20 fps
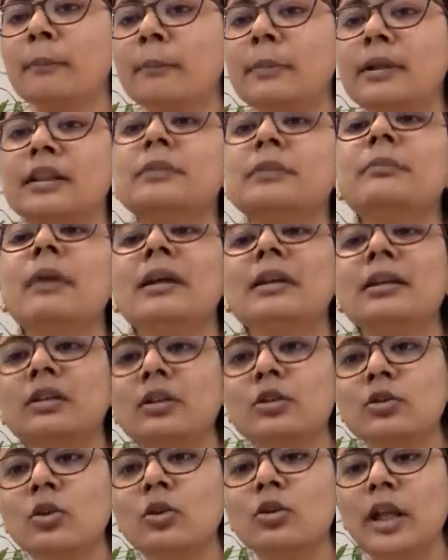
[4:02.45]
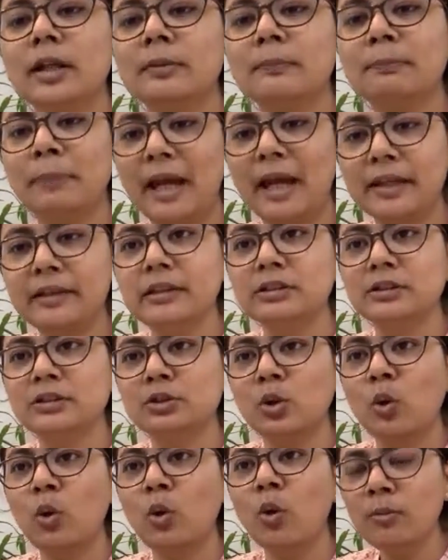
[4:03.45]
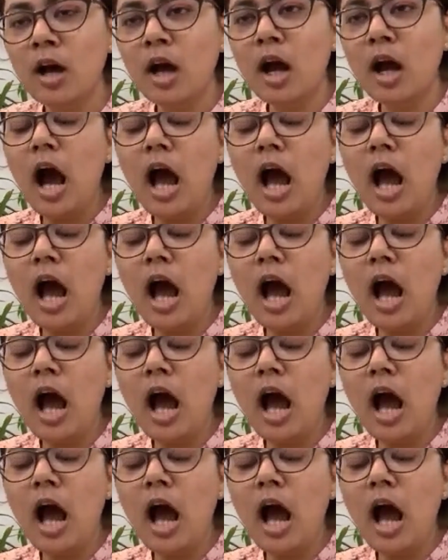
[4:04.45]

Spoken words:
but in my, like parents' home,